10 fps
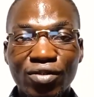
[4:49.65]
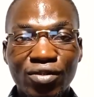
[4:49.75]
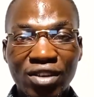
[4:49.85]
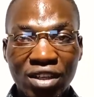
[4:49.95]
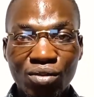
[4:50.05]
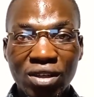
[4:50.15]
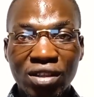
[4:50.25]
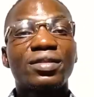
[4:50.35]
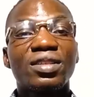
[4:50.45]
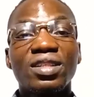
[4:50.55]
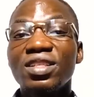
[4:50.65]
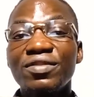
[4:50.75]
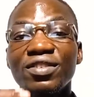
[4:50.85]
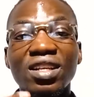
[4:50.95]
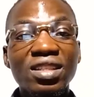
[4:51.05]
very well. It's a
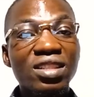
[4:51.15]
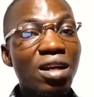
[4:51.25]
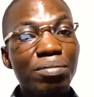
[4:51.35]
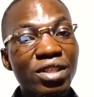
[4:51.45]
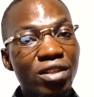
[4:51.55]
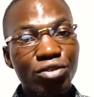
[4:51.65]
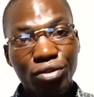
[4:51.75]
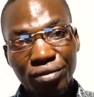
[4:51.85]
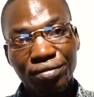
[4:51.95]
financial breakthrough.